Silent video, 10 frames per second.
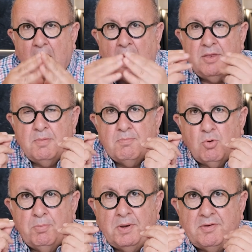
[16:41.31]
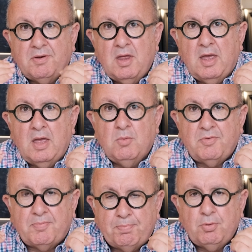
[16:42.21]
And the moment it
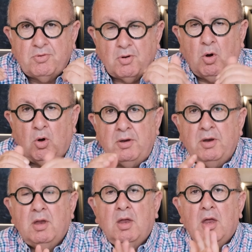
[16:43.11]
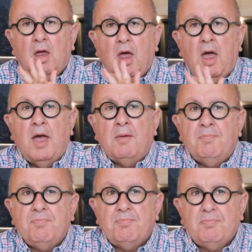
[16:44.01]
was put on
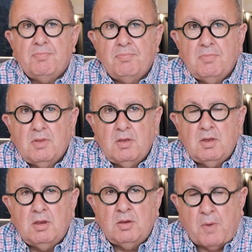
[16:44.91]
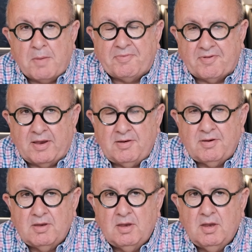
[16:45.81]
the website,